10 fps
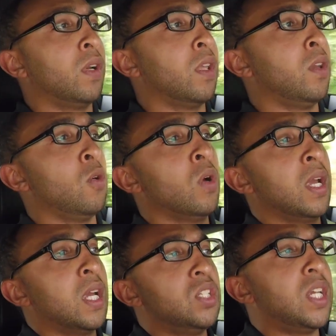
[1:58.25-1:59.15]
of the new
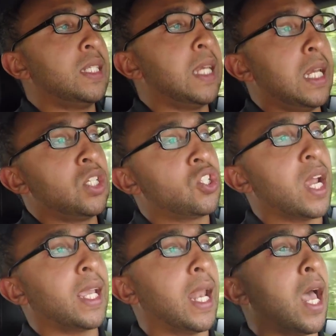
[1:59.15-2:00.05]
GTs,
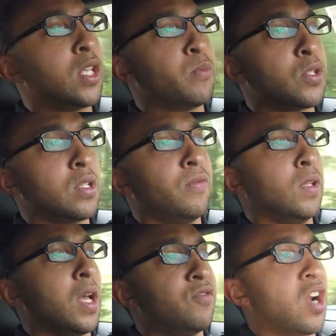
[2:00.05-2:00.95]
check it out, especially if you
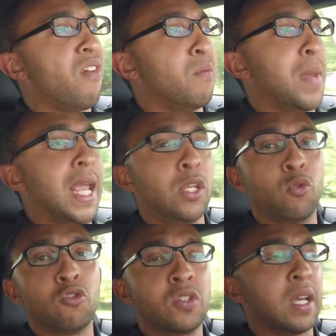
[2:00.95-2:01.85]
love driving manuals.